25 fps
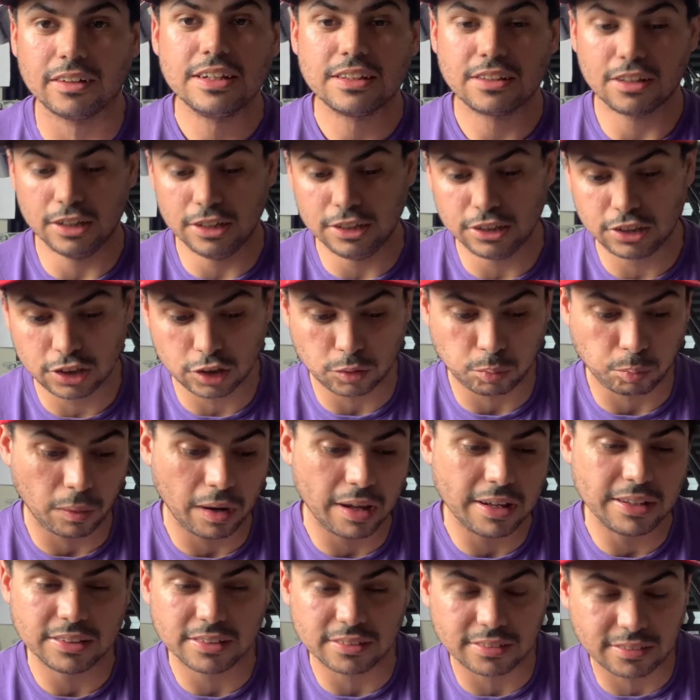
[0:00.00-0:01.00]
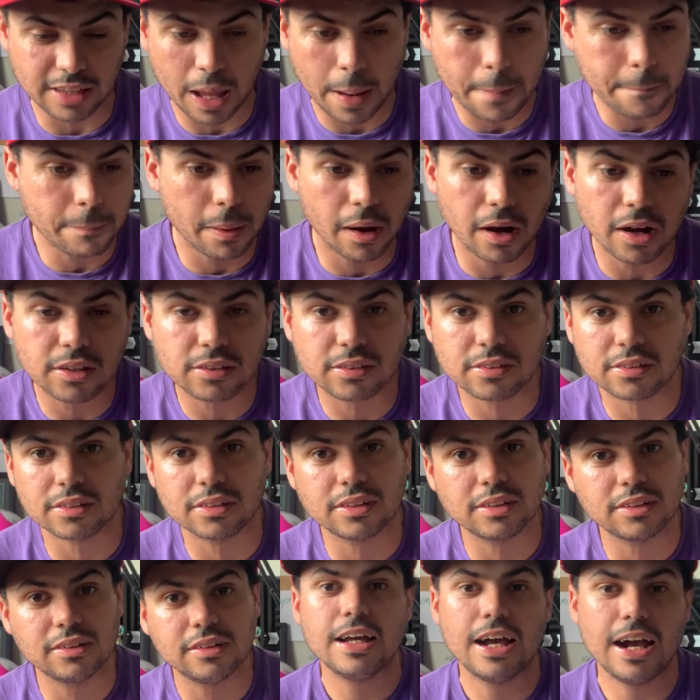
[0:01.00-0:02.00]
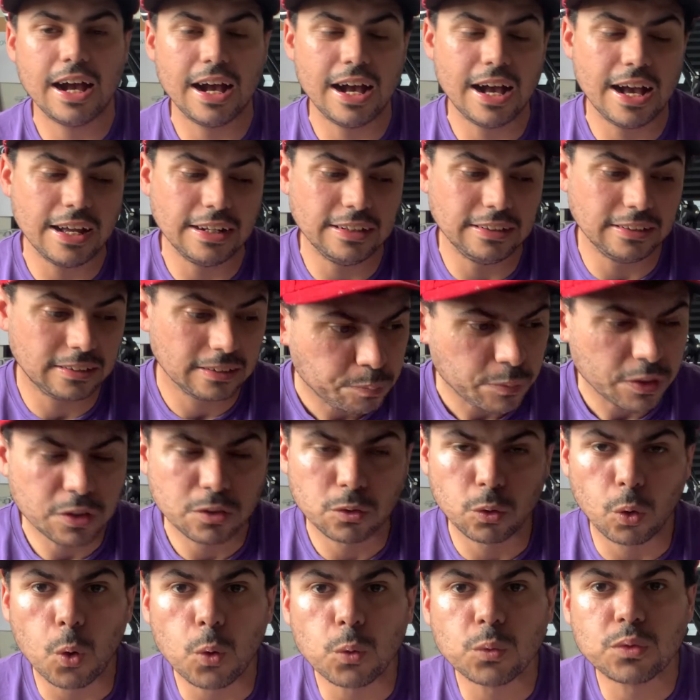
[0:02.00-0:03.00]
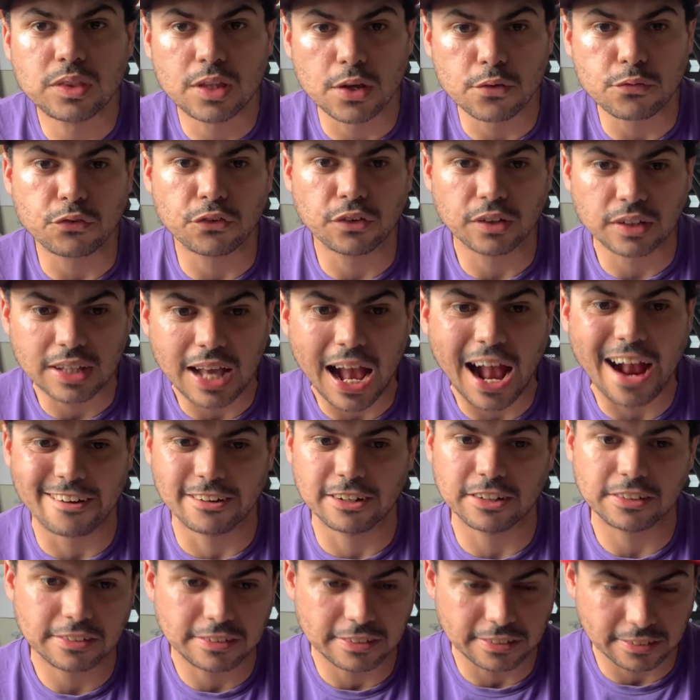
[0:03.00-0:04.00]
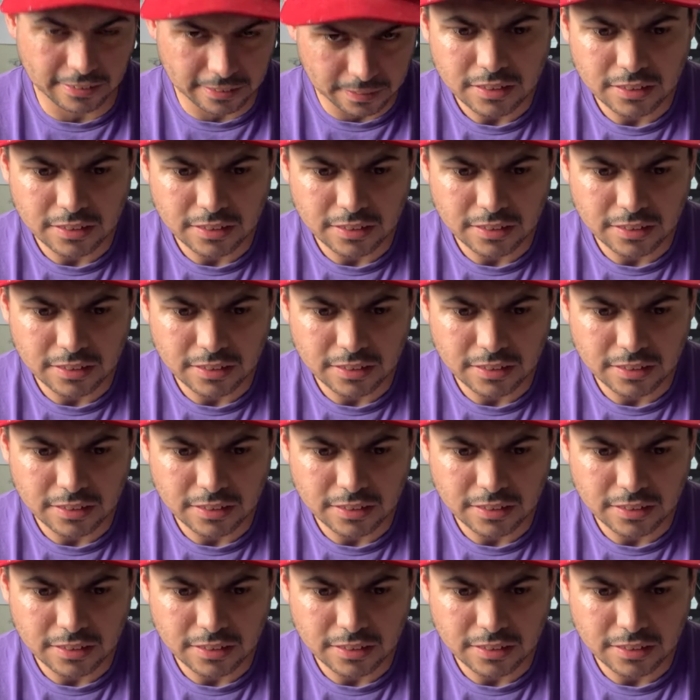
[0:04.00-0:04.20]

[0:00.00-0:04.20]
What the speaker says: So he's just playing the same person and these are all different characters.